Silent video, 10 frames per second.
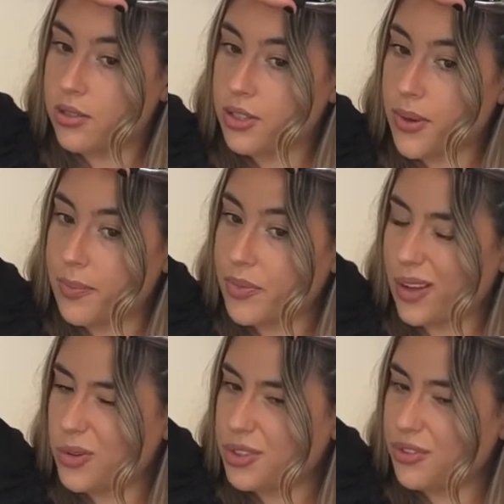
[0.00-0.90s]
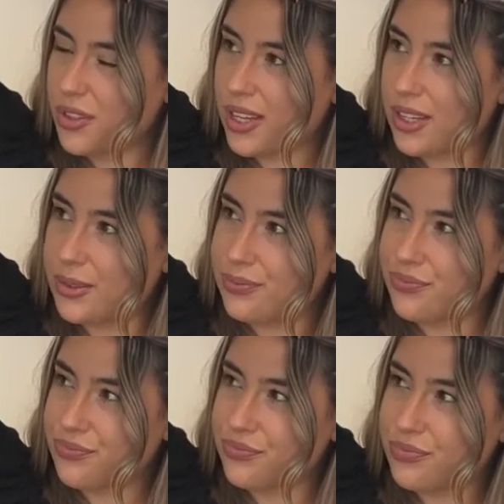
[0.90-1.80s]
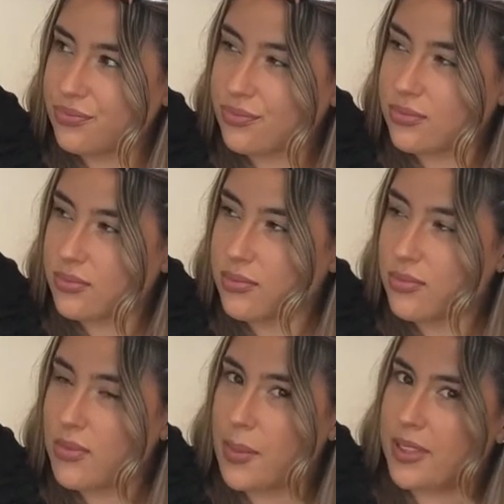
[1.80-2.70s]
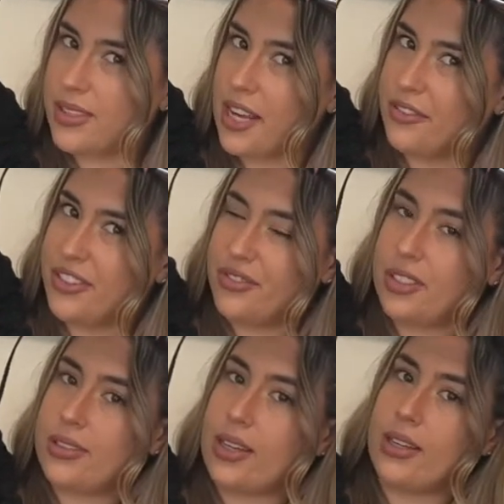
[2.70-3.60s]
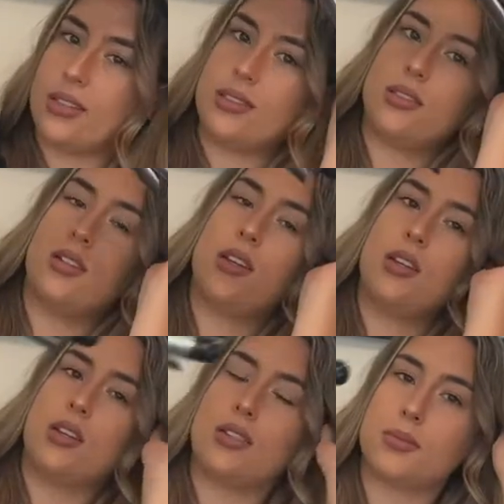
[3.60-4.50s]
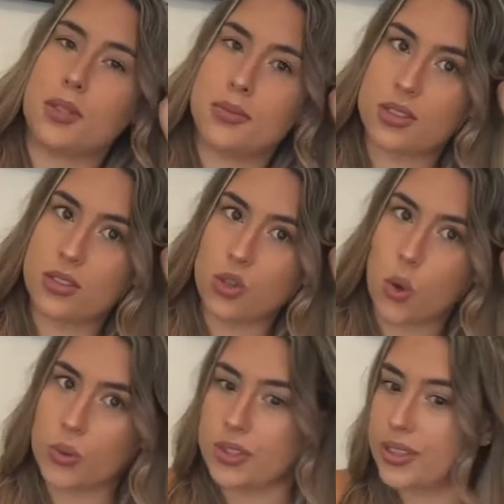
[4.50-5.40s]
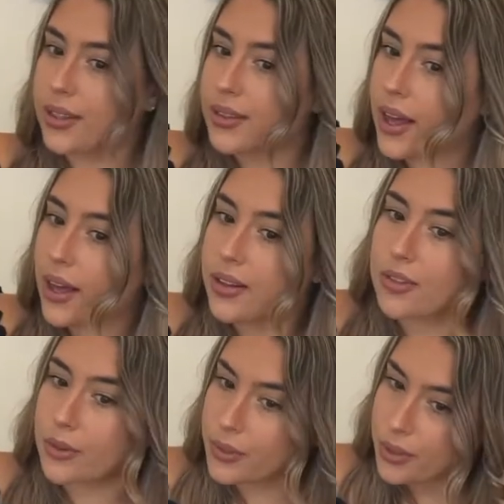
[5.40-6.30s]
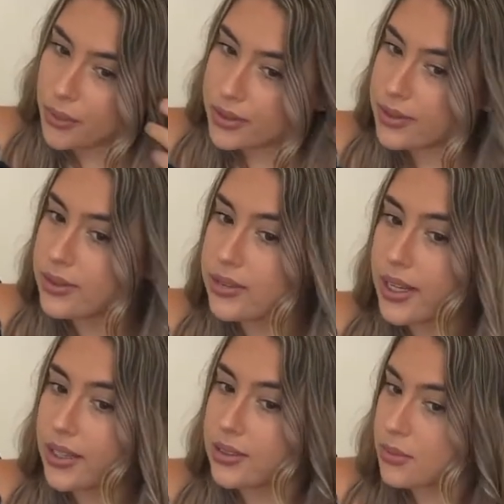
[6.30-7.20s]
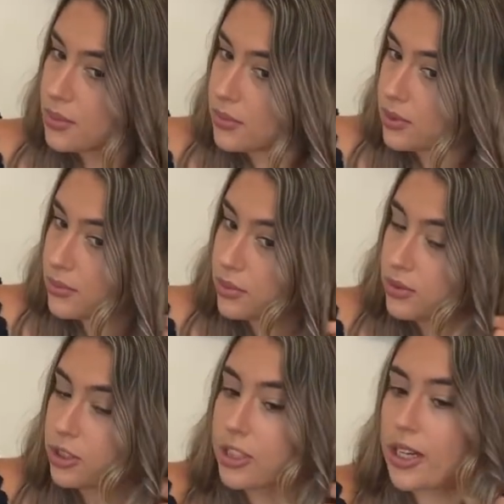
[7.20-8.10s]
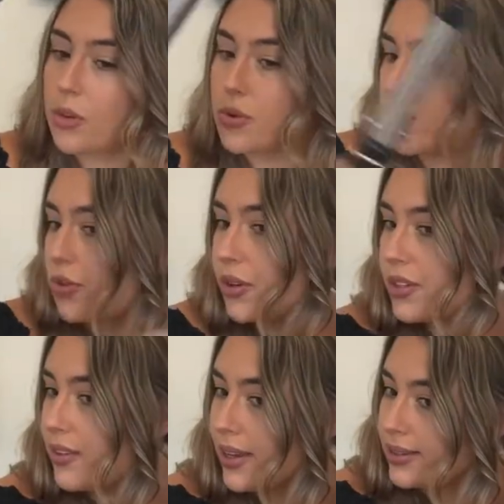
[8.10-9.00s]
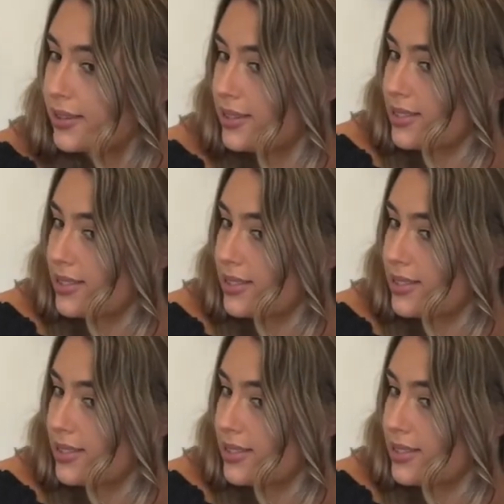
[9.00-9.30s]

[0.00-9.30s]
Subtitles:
do it and hold it for like about 10-15 seconds. Sometimes I'll hold it like that if I really want it to stay. Sometimes I'll brush it out before it even gets it